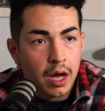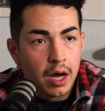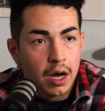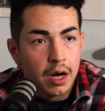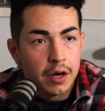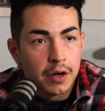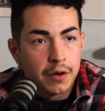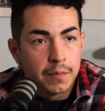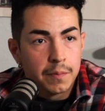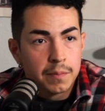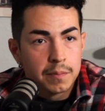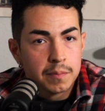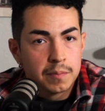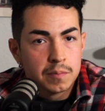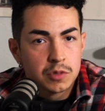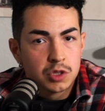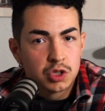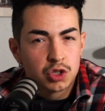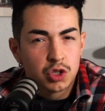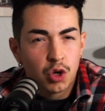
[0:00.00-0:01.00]
Um,
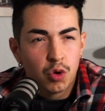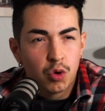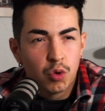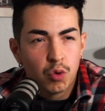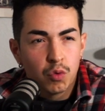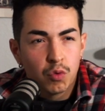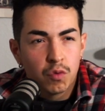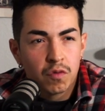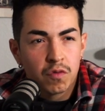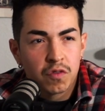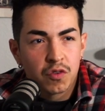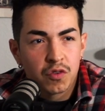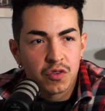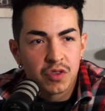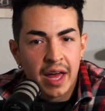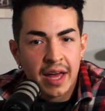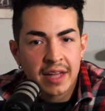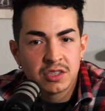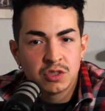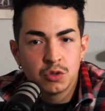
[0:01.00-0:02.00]
so for
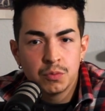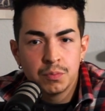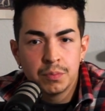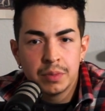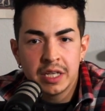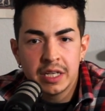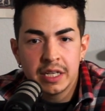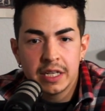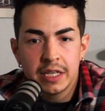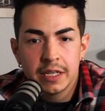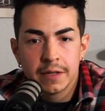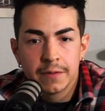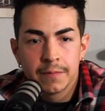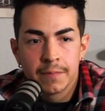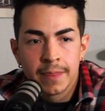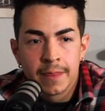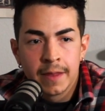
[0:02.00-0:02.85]
that to be